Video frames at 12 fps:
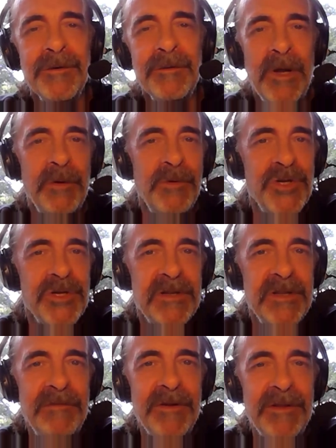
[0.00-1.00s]
Why don't we just
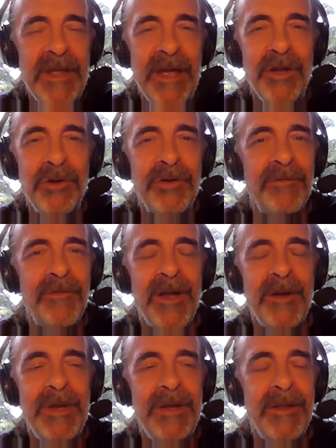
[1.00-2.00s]
leave it at that? You can
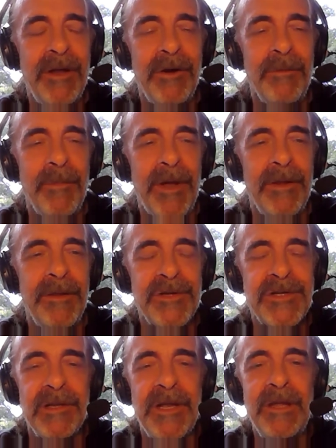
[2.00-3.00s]
find me there, and there's
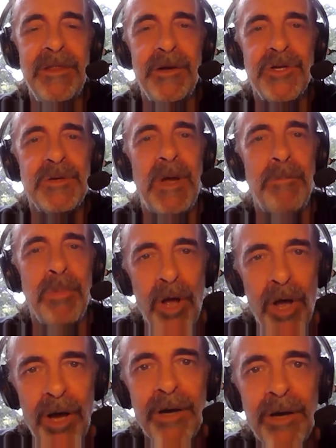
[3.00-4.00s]
a link there to my
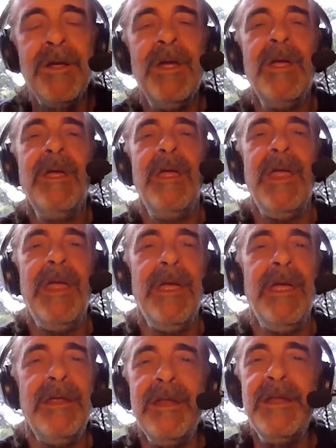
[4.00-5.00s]
blog,
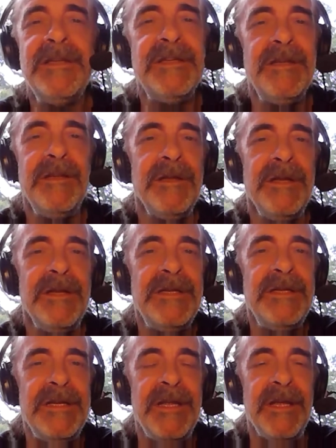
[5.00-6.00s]
and any
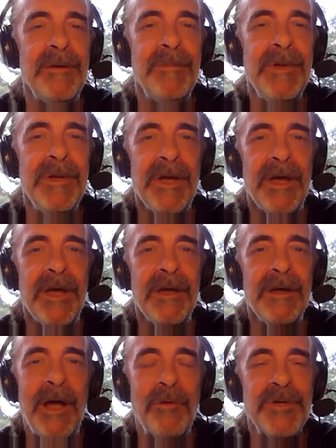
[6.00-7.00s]
DM
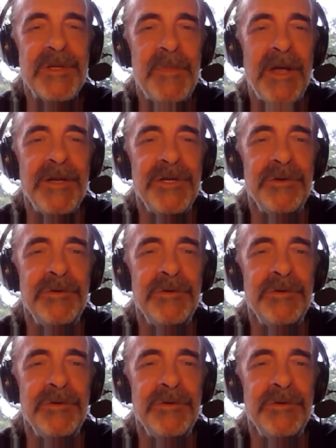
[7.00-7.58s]
I'll respond to.